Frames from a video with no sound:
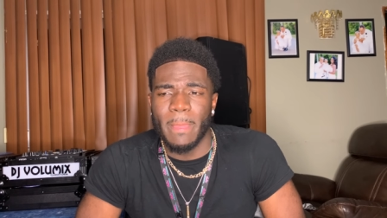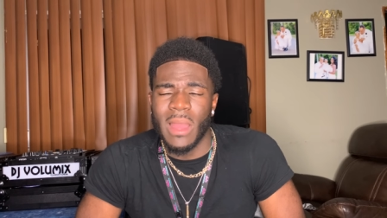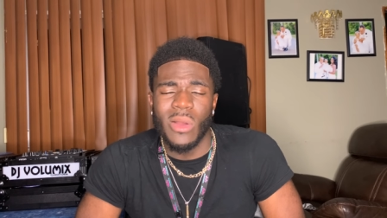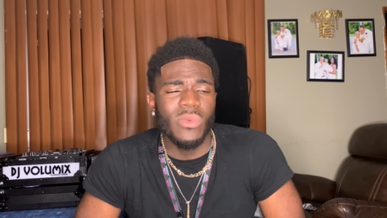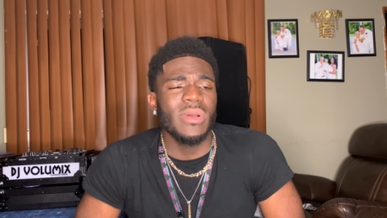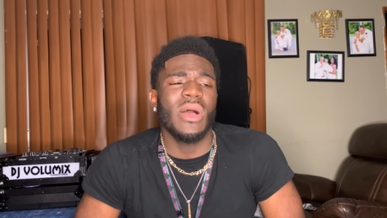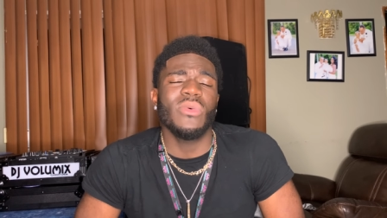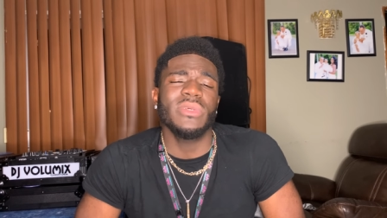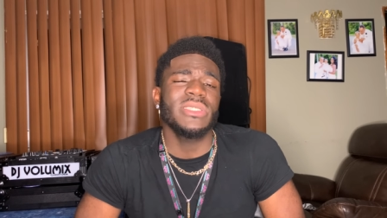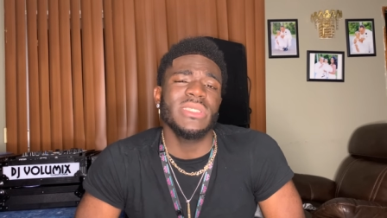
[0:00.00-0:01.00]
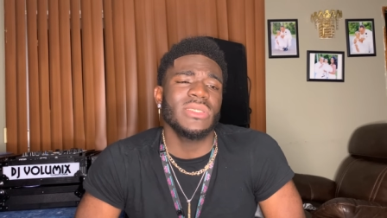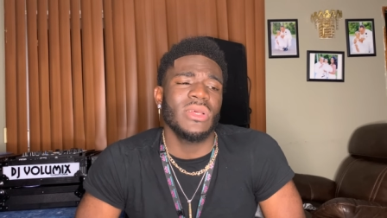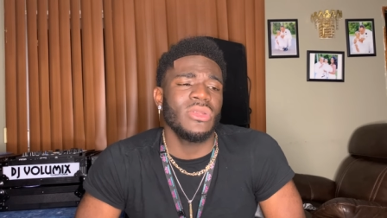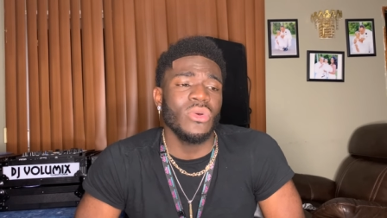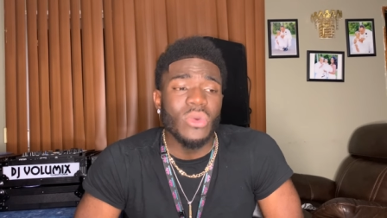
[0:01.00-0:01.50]
don't wish this
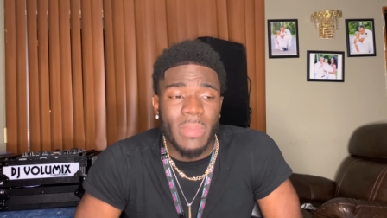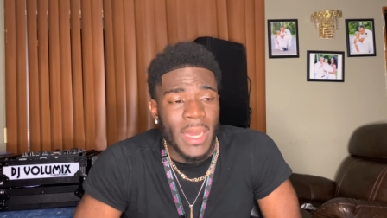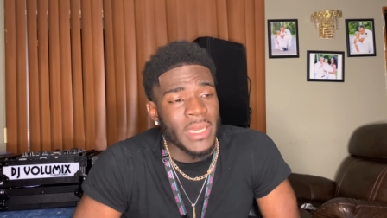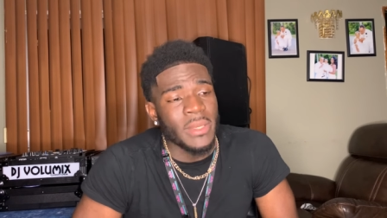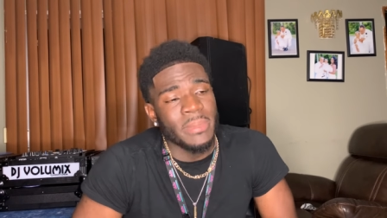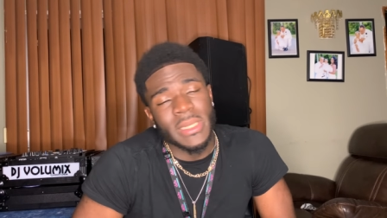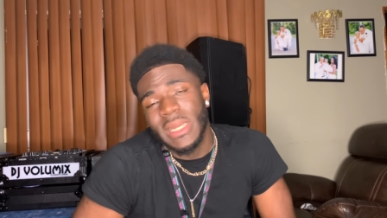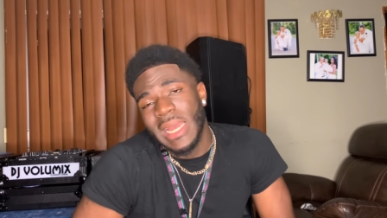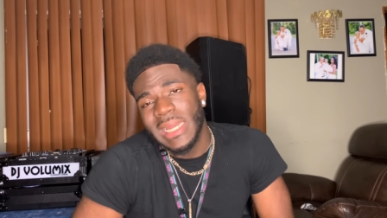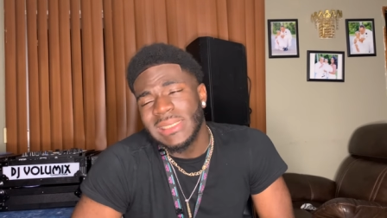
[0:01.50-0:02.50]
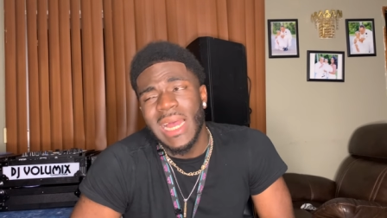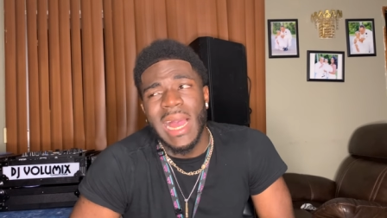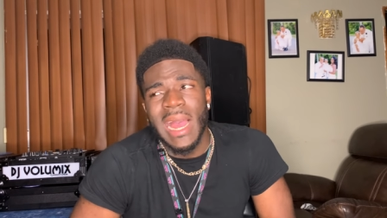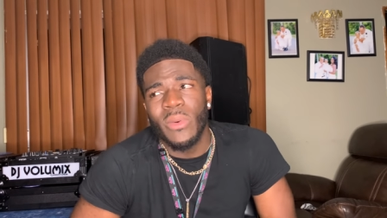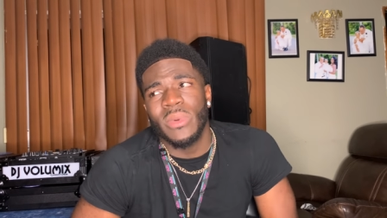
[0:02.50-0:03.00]
on nobody, but that's how
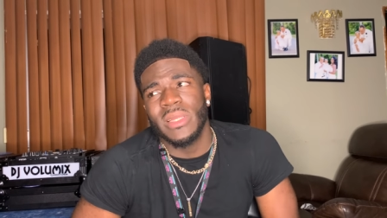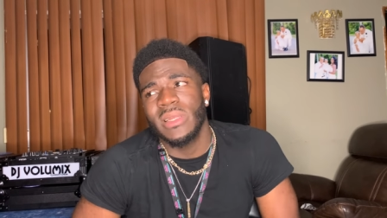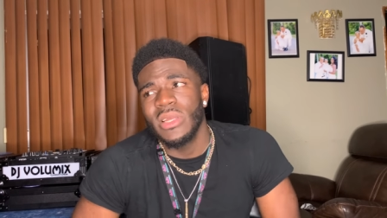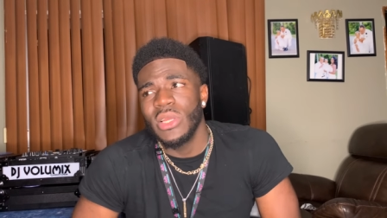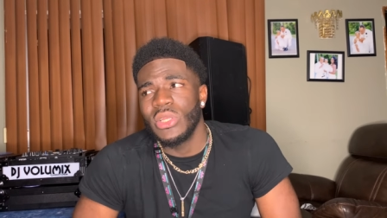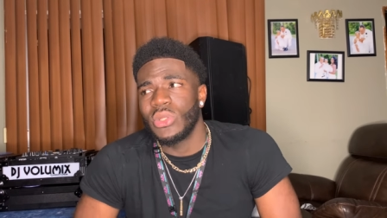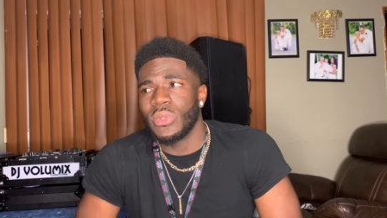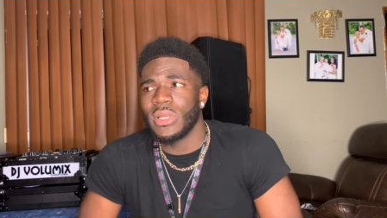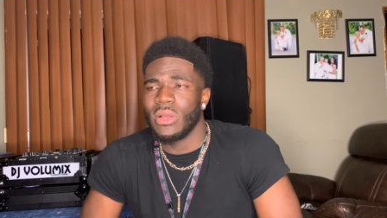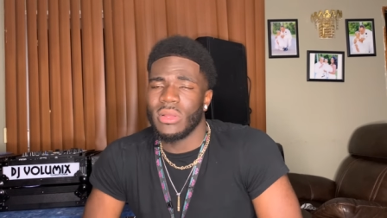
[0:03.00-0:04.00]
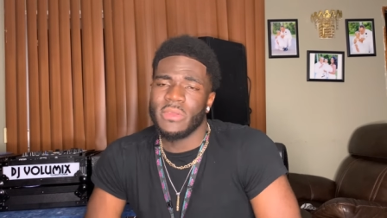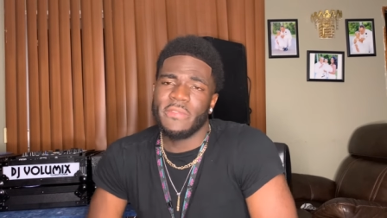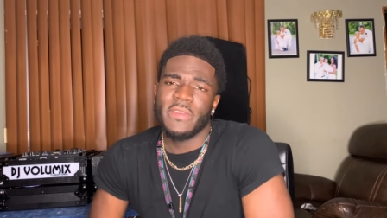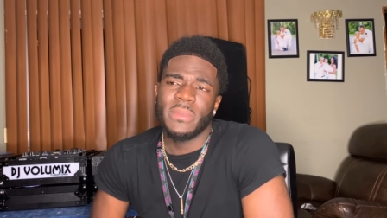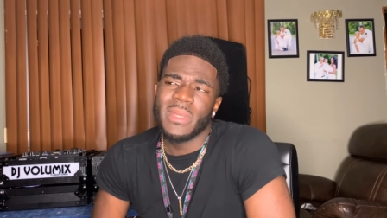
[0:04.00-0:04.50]
I went through it, you
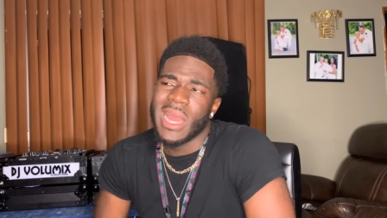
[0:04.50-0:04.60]
feel me?